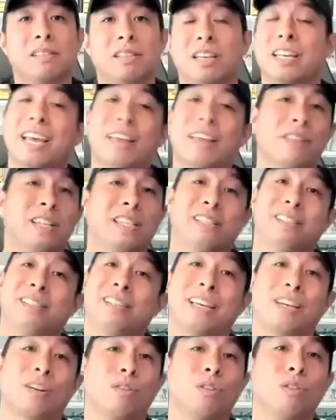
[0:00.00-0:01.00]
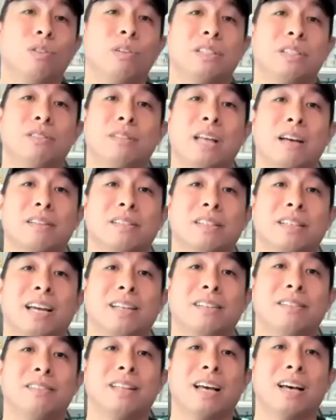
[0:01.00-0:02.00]
Again, this is like early
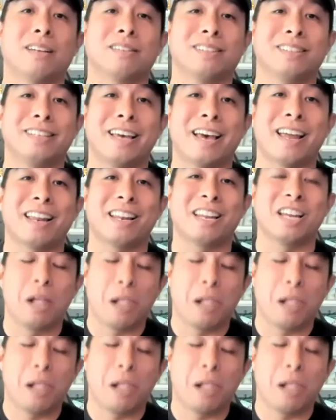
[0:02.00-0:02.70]
2009, 2010.